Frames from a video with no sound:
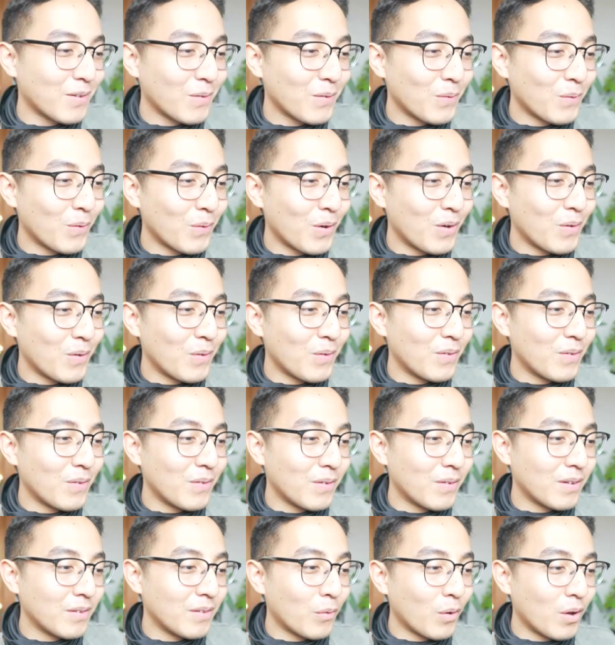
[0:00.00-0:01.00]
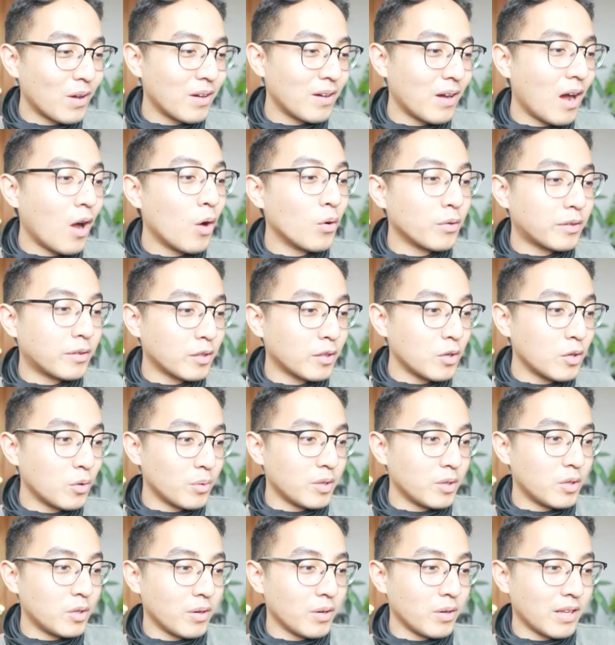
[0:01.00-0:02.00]
So you
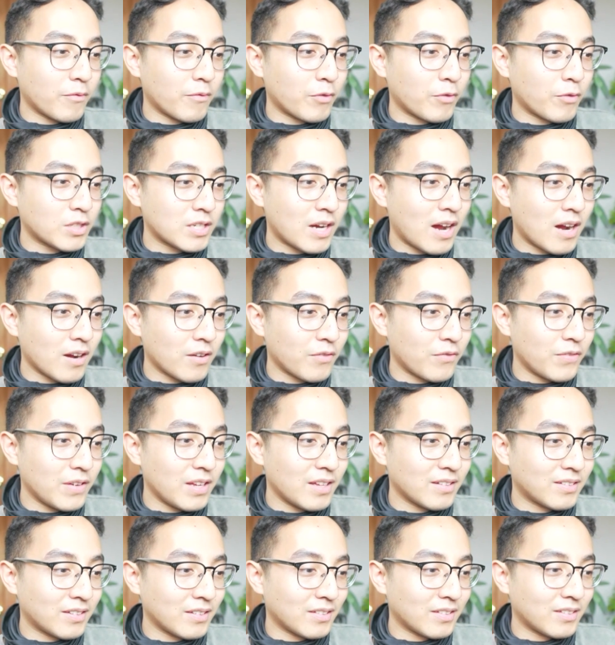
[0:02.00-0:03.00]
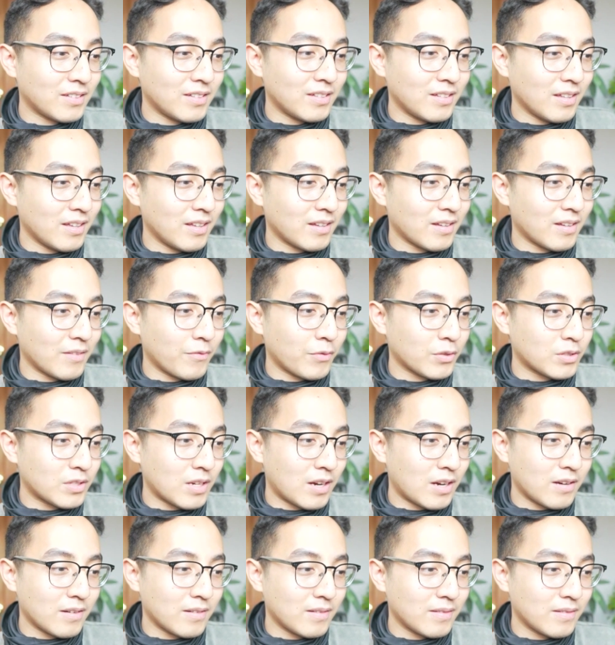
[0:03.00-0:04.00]
were doing like photography assistant, like
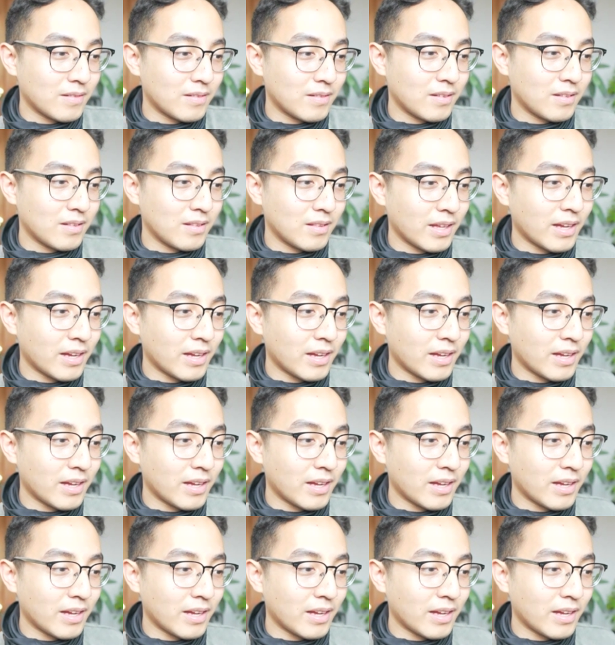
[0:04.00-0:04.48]
a